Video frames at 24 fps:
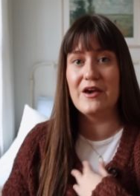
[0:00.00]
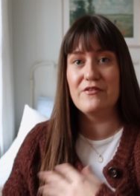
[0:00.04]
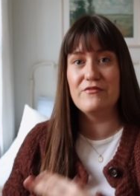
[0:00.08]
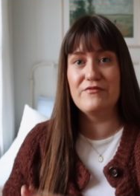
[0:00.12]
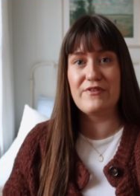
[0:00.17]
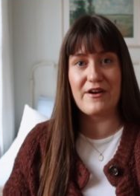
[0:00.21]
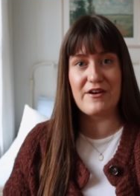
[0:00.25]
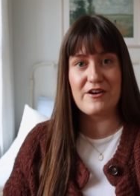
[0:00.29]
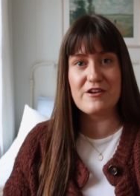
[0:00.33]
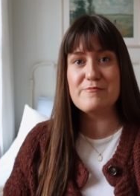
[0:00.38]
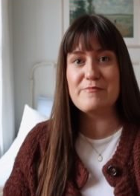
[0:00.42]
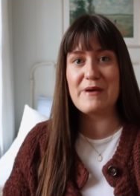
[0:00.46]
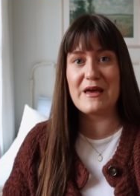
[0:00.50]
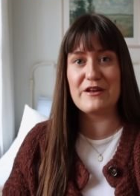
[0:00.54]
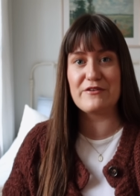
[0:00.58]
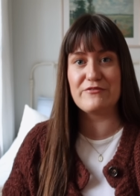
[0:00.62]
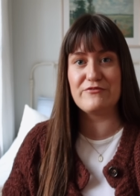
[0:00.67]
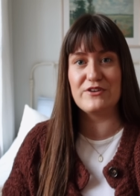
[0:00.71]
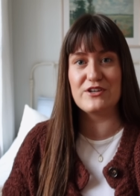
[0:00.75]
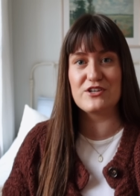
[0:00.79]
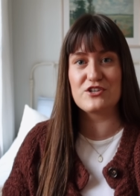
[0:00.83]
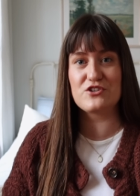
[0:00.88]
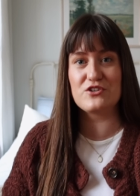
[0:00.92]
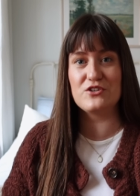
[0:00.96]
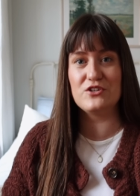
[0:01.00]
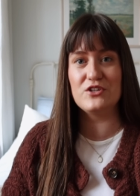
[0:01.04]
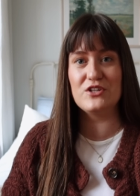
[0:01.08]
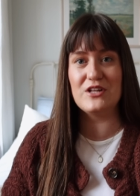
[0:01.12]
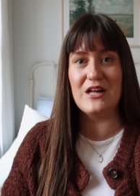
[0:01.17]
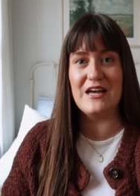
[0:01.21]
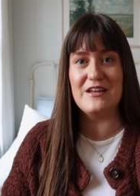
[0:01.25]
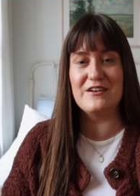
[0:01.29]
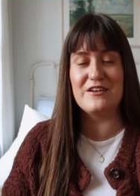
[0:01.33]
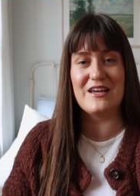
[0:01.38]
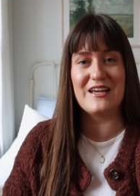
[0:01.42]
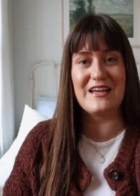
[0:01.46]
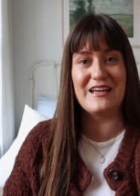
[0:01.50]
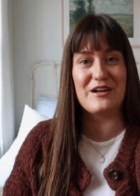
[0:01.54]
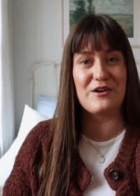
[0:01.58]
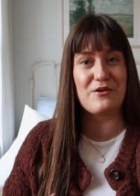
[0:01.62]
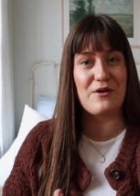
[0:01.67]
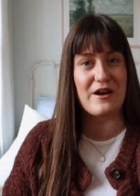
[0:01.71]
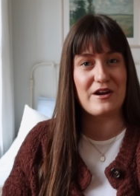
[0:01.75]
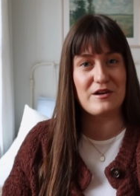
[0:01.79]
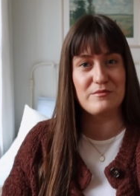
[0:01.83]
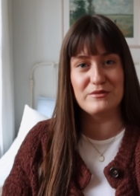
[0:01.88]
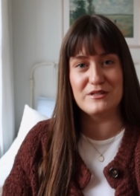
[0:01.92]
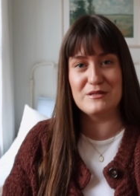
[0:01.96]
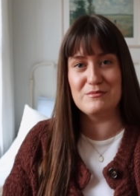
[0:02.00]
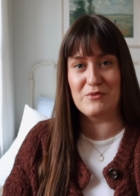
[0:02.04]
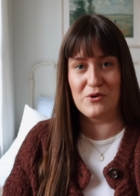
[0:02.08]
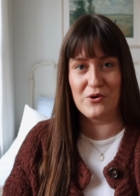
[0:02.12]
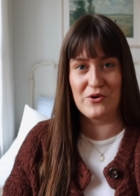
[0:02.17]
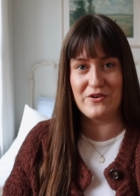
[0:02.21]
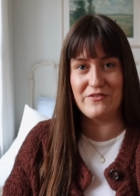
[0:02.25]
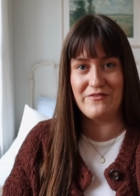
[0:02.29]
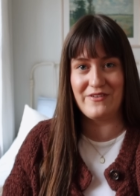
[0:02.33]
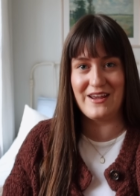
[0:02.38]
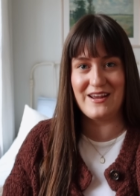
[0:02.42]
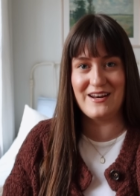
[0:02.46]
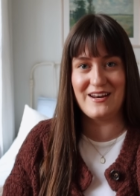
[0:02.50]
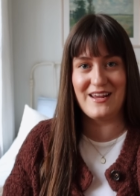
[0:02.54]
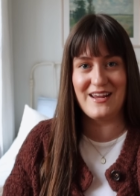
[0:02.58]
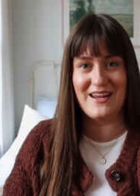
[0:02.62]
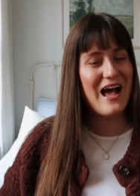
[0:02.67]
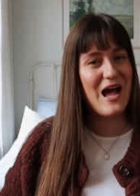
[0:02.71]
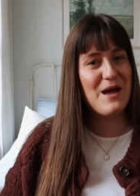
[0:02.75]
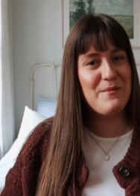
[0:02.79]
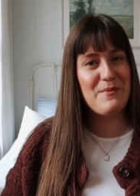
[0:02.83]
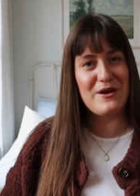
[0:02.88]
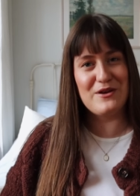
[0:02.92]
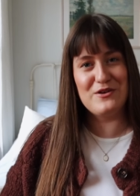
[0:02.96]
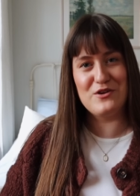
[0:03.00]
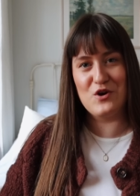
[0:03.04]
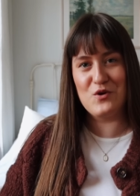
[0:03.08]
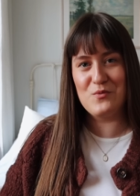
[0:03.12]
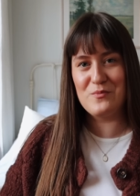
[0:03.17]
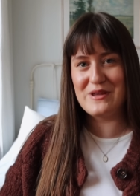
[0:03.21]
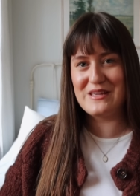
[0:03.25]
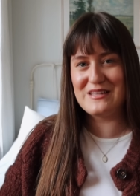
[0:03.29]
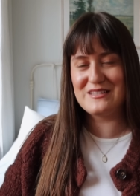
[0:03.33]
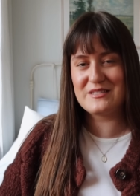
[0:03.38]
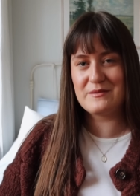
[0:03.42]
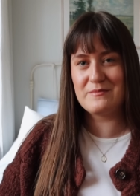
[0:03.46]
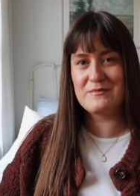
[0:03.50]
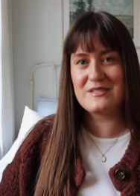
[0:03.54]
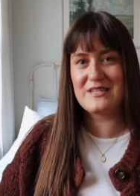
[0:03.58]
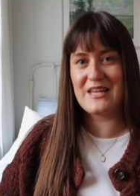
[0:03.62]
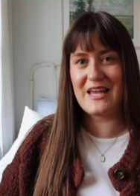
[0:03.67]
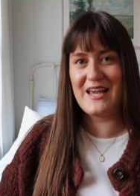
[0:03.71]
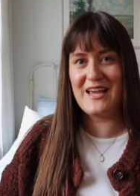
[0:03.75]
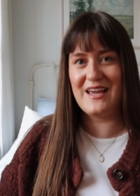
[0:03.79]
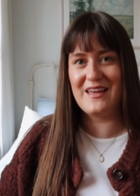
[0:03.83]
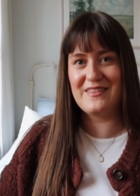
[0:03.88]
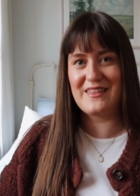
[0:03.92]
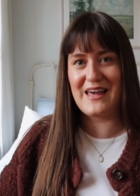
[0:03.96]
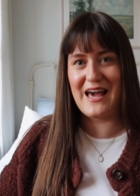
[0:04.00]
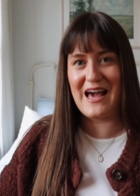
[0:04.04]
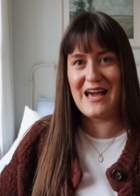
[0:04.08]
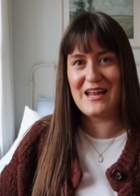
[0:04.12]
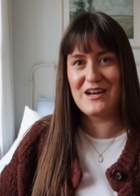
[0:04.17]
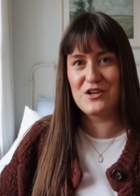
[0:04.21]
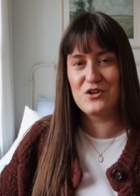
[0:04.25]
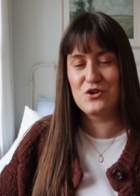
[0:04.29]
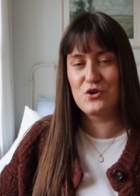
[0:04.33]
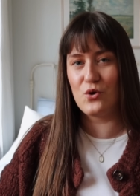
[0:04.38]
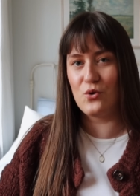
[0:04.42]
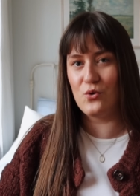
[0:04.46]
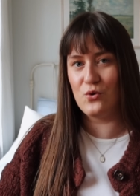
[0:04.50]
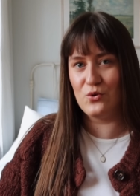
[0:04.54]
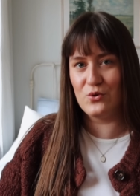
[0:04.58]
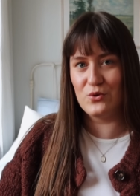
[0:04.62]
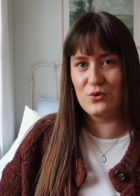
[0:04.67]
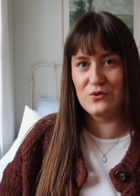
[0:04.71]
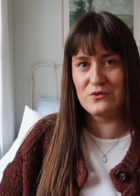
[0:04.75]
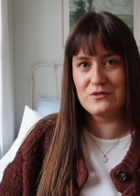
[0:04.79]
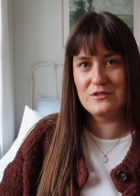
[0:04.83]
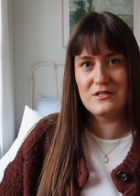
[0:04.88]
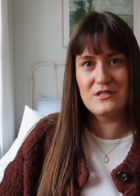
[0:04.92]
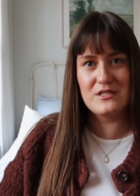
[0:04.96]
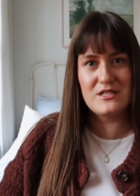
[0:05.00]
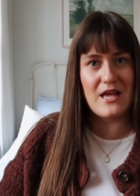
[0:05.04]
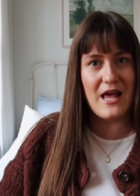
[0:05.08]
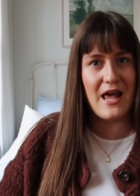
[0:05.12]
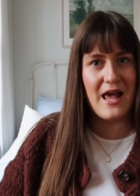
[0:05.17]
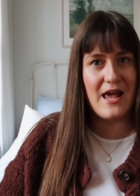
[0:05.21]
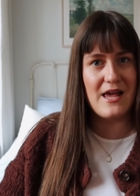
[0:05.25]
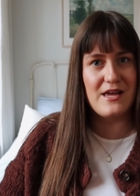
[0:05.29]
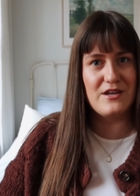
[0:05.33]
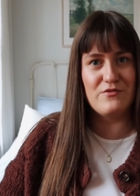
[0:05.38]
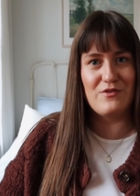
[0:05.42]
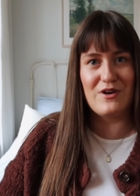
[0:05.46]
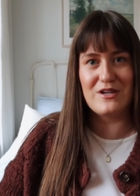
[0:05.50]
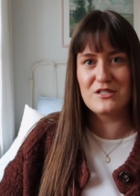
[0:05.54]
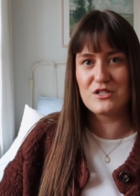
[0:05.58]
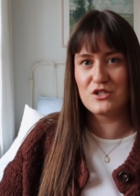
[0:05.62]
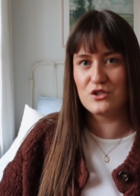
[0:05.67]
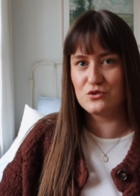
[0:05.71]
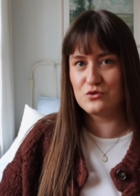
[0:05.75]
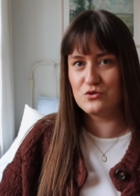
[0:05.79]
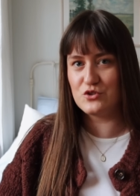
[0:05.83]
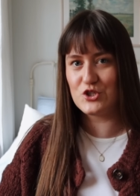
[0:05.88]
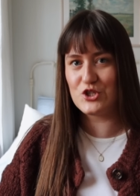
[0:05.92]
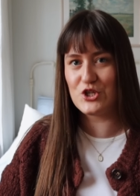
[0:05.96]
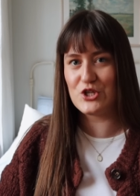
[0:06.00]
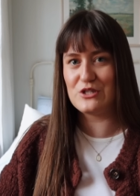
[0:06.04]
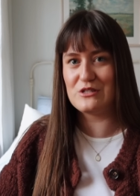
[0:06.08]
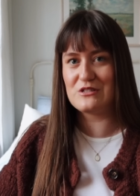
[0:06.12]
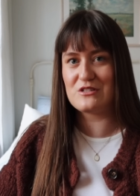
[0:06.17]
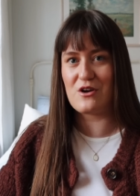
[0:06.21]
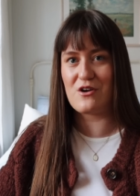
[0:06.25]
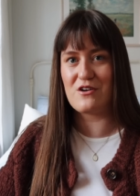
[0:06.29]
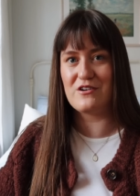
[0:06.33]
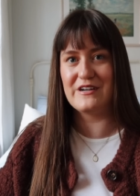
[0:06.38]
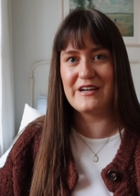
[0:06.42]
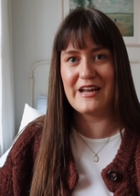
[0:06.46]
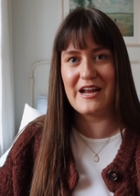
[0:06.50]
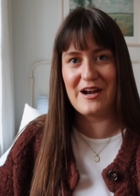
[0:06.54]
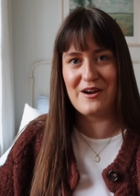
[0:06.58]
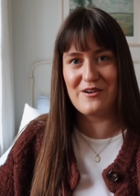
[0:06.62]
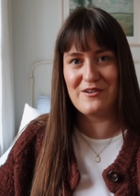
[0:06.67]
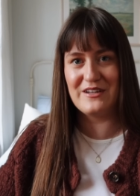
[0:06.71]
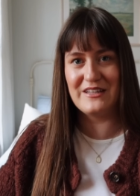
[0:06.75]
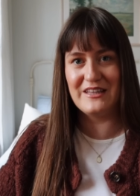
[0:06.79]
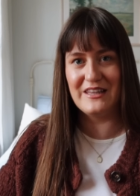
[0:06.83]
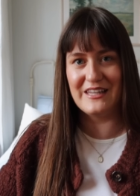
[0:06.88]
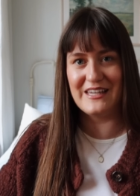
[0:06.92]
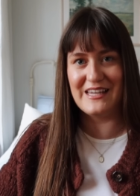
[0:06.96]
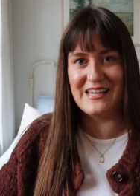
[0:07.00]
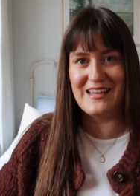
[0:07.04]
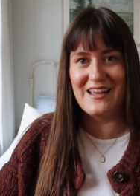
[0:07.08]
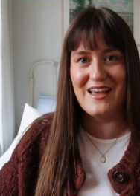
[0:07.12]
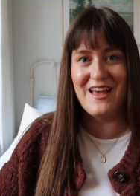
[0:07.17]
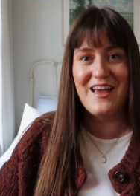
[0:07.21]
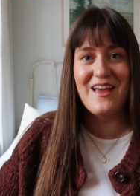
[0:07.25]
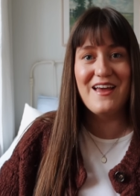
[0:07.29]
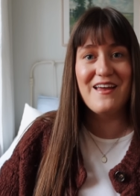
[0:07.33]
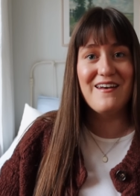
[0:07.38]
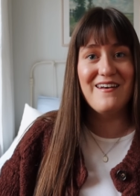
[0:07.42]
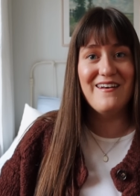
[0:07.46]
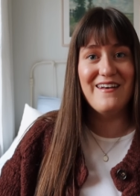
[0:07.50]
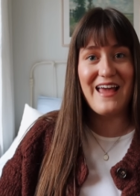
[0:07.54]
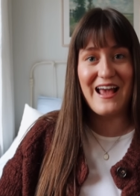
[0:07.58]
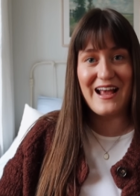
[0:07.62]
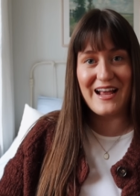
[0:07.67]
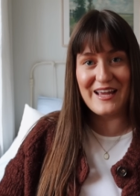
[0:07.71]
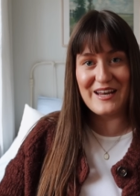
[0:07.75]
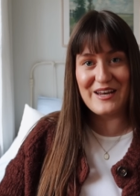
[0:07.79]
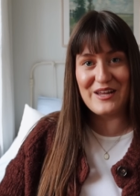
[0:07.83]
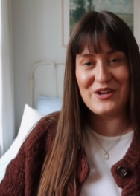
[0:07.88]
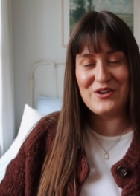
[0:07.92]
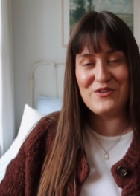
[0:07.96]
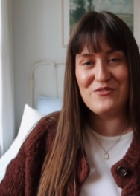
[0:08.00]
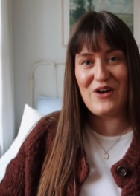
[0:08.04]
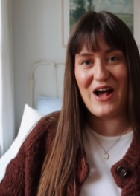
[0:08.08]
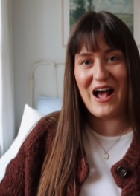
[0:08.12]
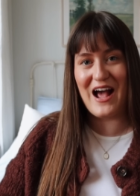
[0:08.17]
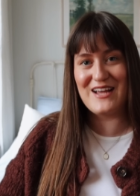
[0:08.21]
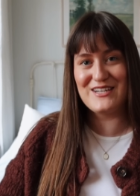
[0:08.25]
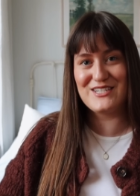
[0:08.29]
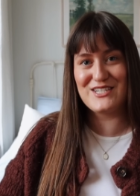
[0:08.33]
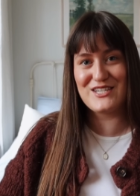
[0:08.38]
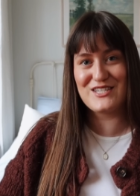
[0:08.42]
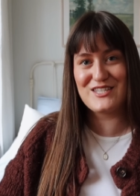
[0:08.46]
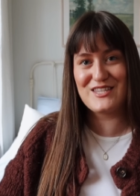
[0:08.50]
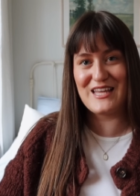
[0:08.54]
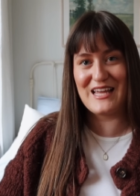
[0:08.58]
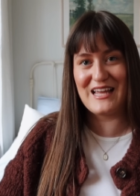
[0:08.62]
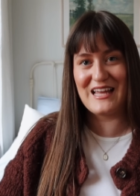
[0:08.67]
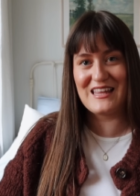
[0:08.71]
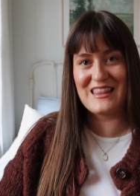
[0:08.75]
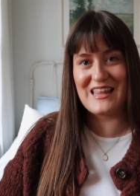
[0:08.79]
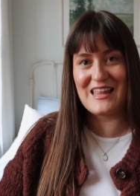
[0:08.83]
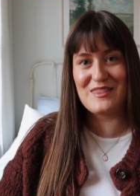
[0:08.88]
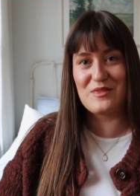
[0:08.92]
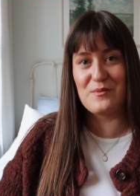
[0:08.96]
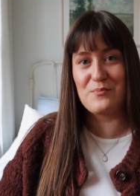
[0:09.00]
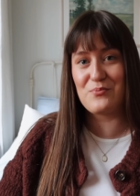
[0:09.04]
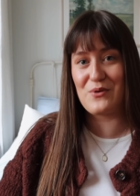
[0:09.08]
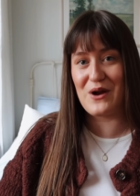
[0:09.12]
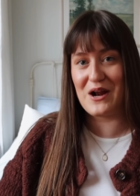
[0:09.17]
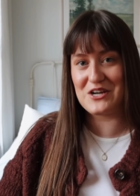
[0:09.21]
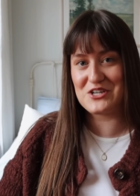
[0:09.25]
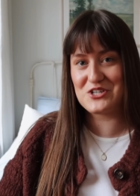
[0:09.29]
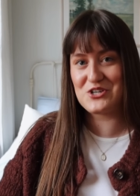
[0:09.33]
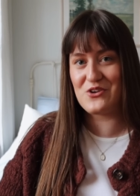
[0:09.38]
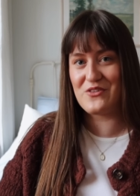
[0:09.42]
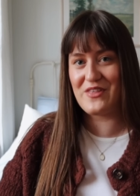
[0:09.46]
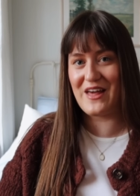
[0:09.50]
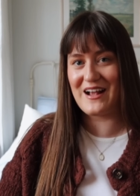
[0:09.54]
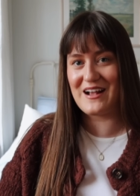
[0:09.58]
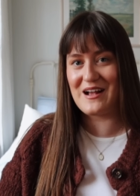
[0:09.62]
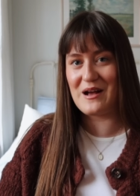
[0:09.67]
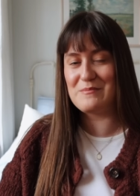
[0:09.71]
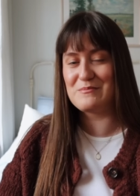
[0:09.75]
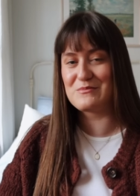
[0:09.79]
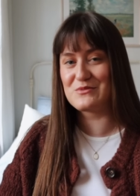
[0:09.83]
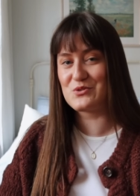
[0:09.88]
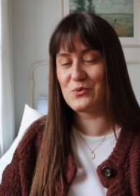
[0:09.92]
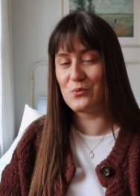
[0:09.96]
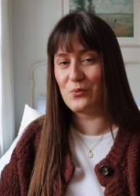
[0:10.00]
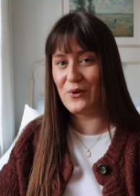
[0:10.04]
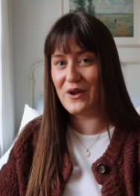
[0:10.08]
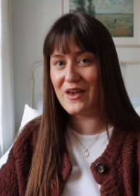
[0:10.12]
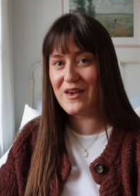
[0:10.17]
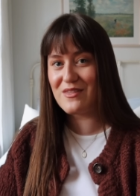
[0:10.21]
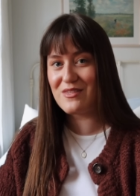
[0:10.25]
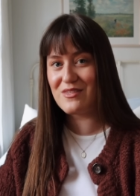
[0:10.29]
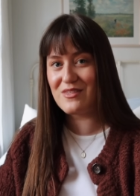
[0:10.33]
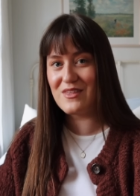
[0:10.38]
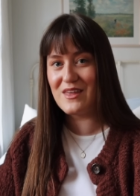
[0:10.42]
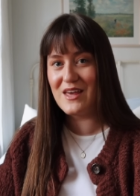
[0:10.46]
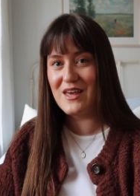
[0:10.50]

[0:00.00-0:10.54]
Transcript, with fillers: very beneficial and incredibly motivating. I by no means am saying that goals and resolutions are inherently negative. I just think that the pressure that comes with